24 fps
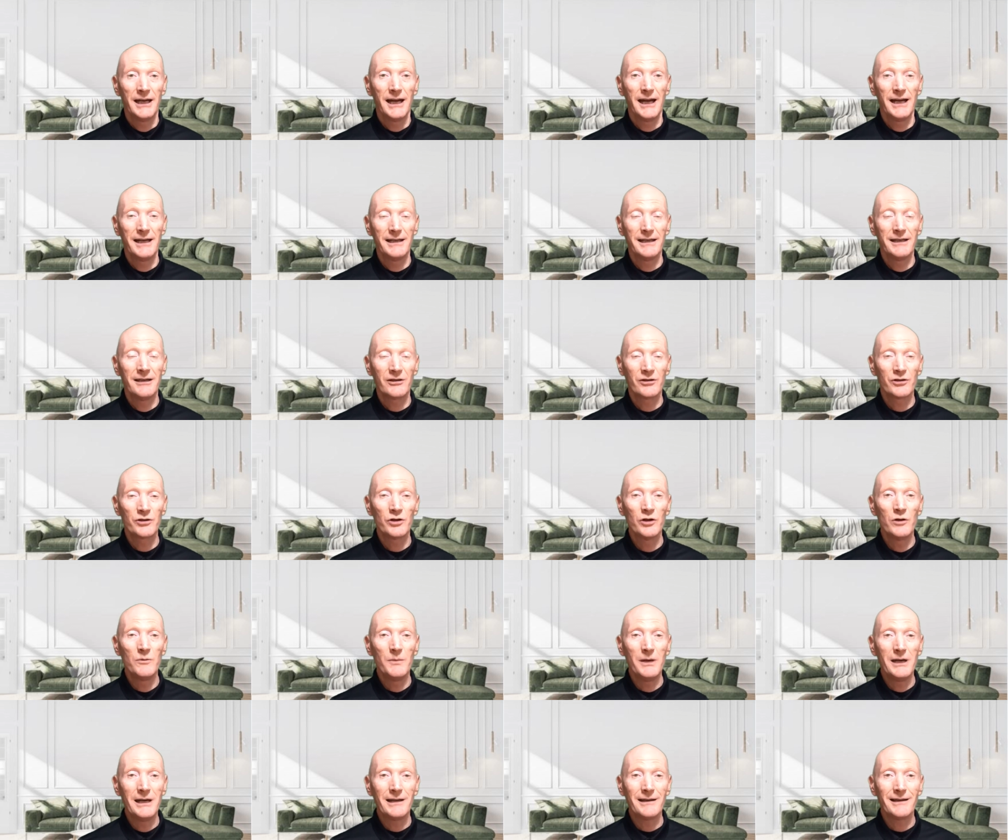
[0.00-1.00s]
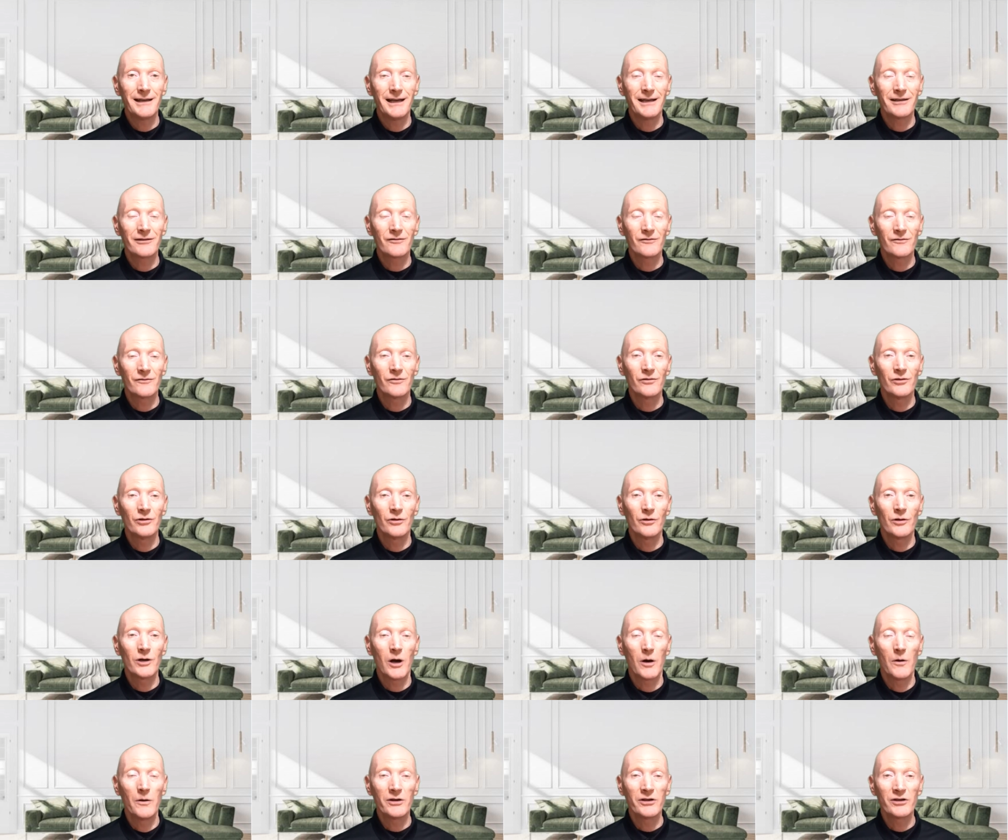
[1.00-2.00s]
And assuming that you're
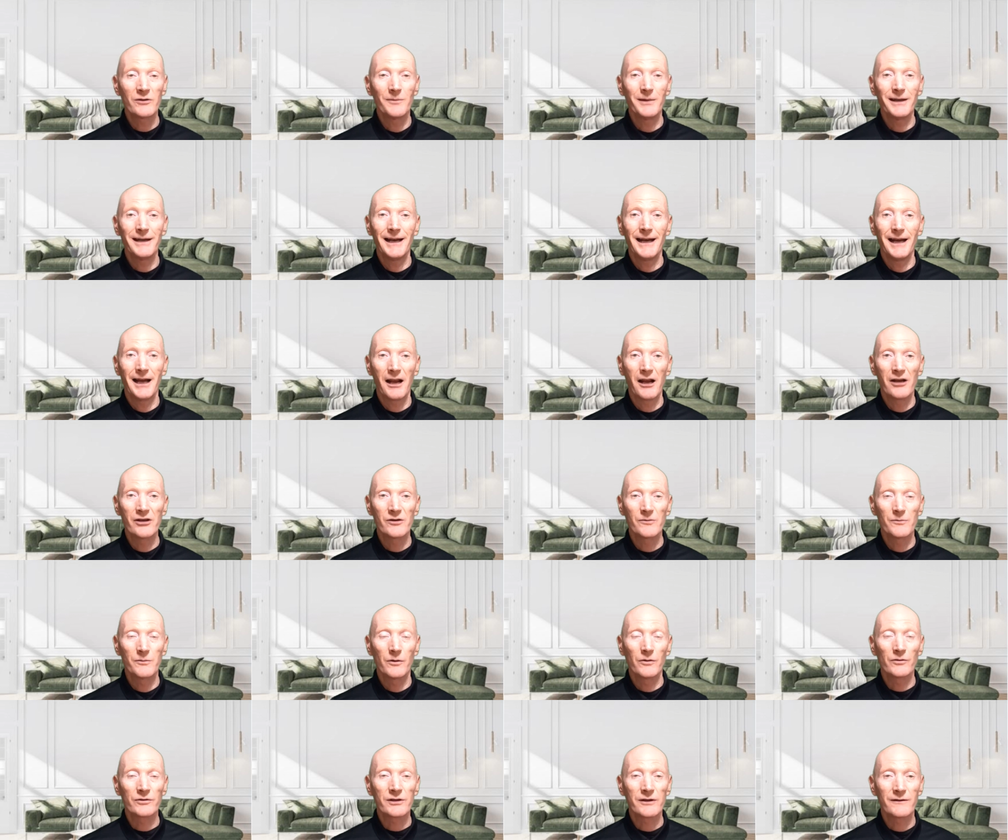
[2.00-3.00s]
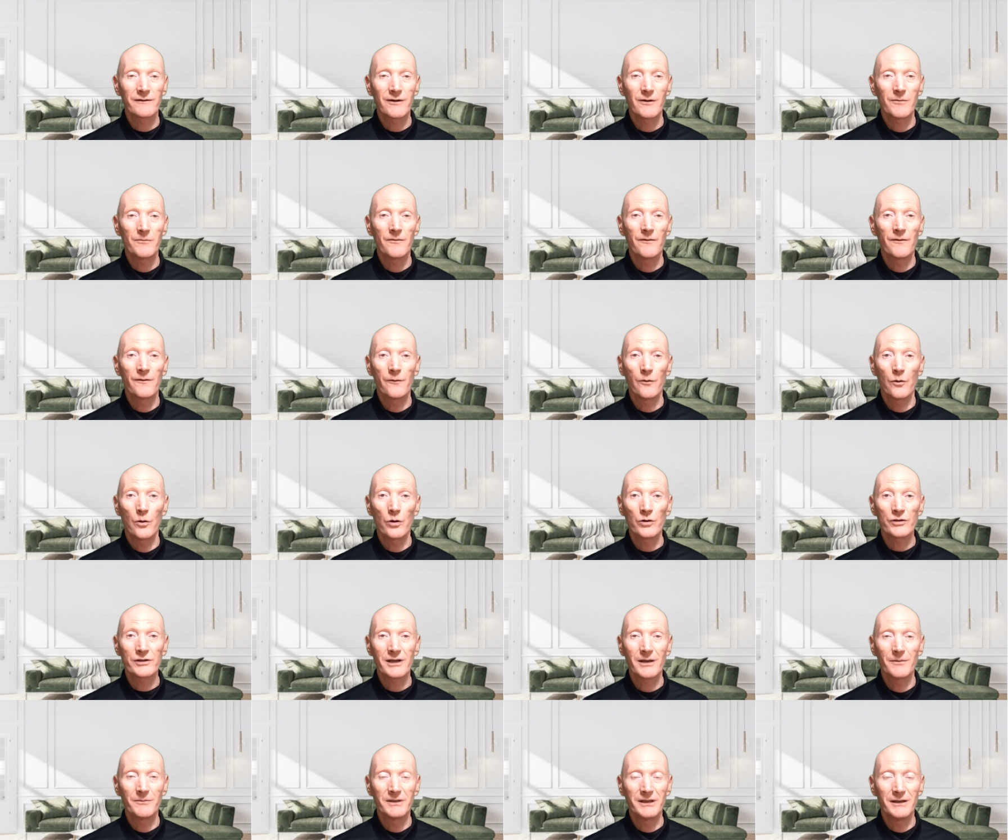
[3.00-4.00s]
going to be eligible, for
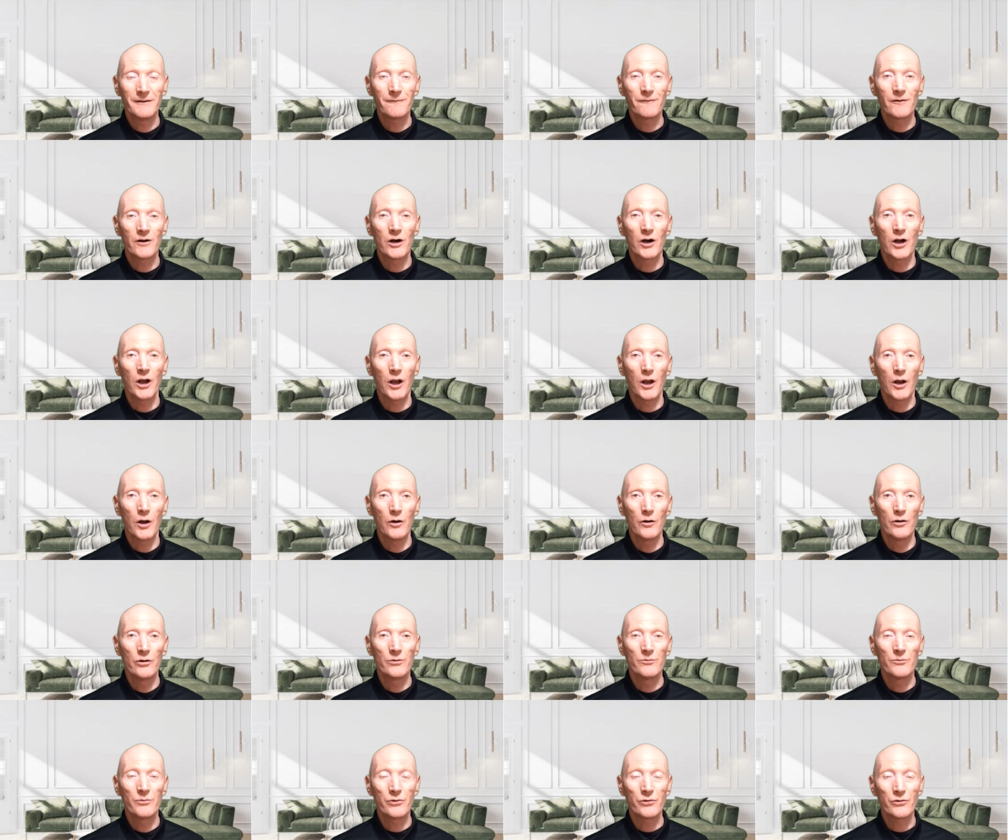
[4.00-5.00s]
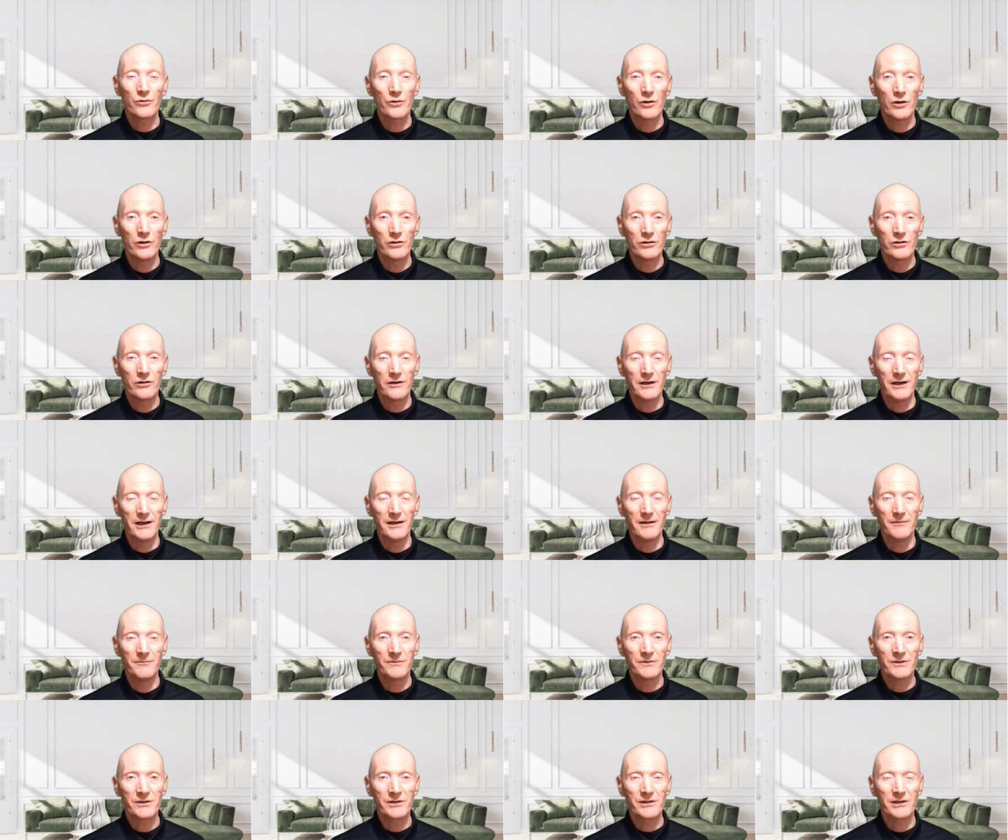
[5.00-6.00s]
some different loan
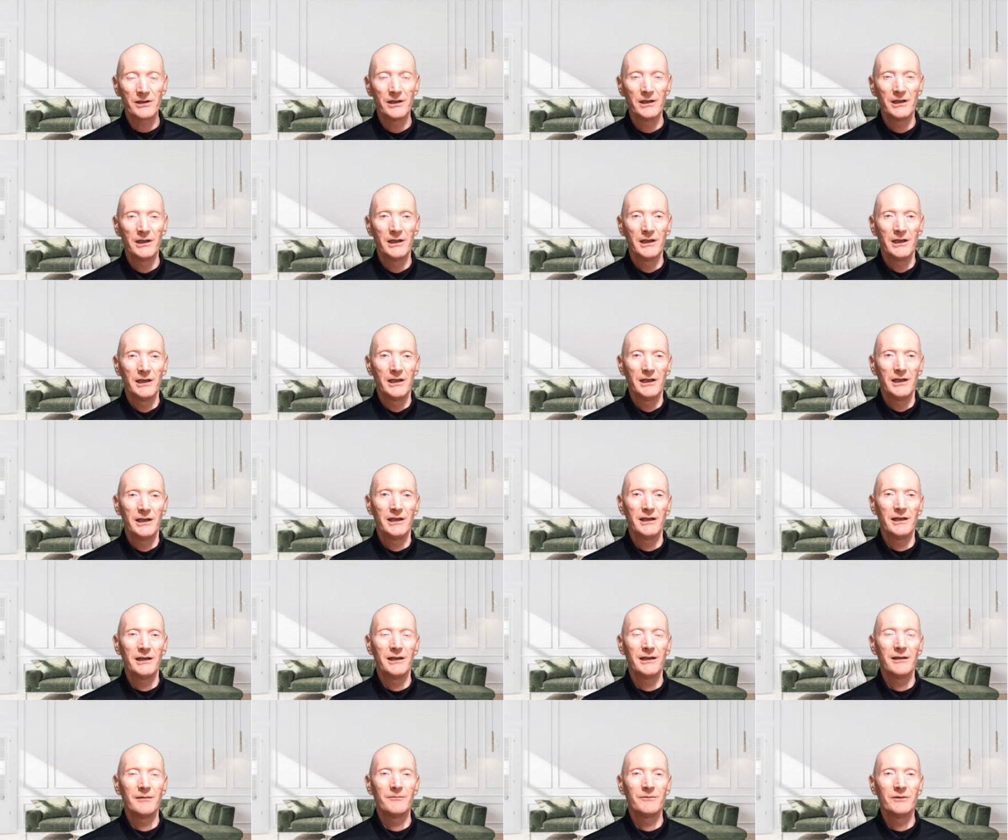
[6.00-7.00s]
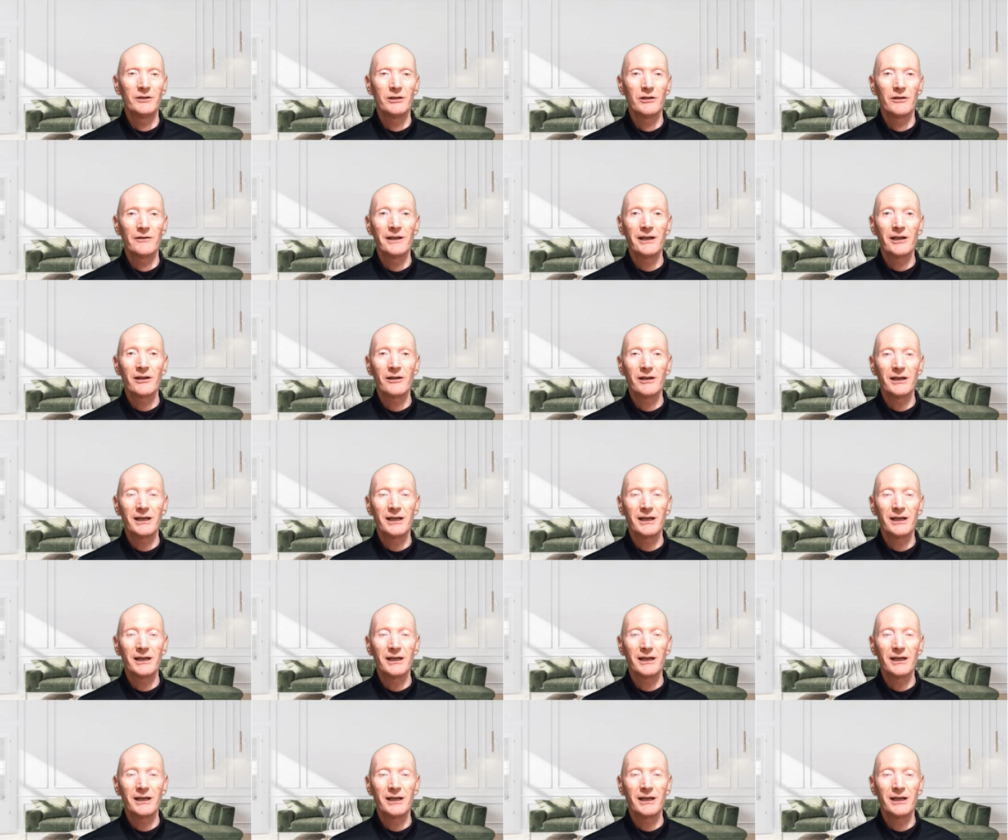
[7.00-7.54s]
programs, they're going